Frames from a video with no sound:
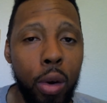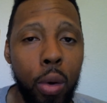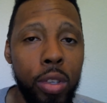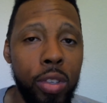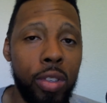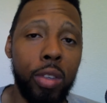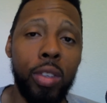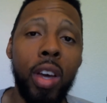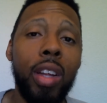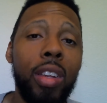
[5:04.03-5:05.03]
courses. There's
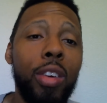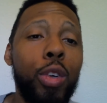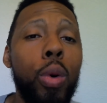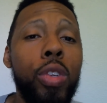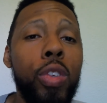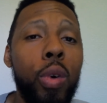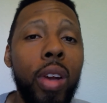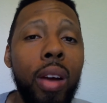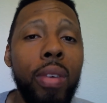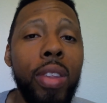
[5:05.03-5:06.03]
there's courses on
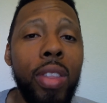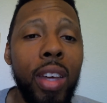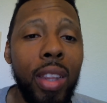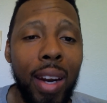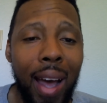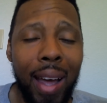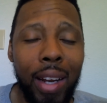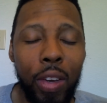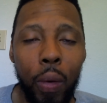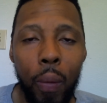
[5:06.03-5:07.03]
everything that I
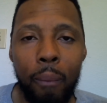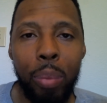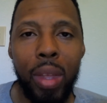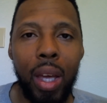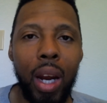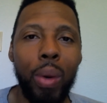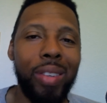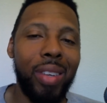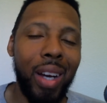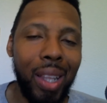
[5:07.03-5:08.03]
do. And I
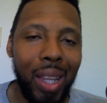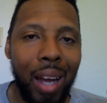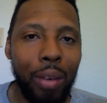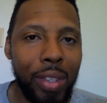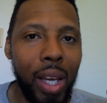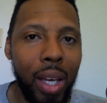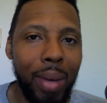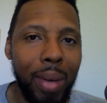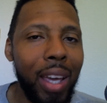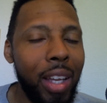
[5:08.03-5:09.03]
wasted a lot of
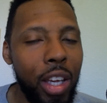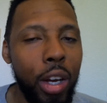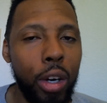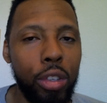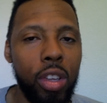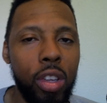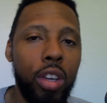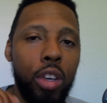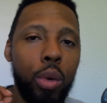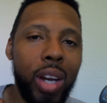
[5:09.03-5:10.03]
time and years
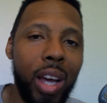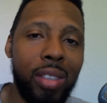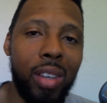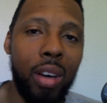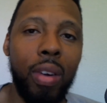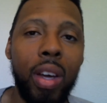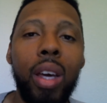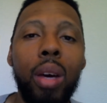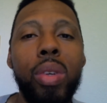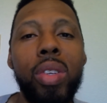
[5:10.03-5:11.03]
doing that stuff.
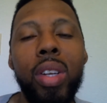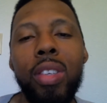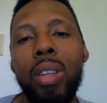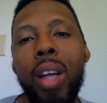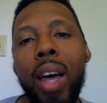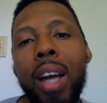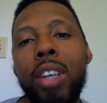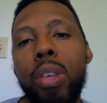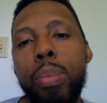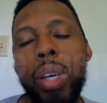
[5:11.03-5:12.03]
It wasn't until I
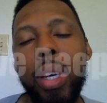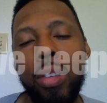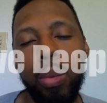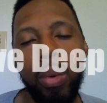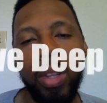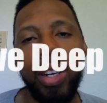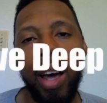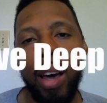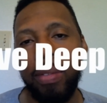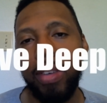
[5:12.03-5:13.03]
actually began to really
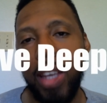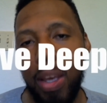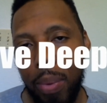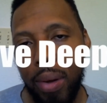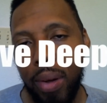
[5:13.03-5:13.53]
dive deep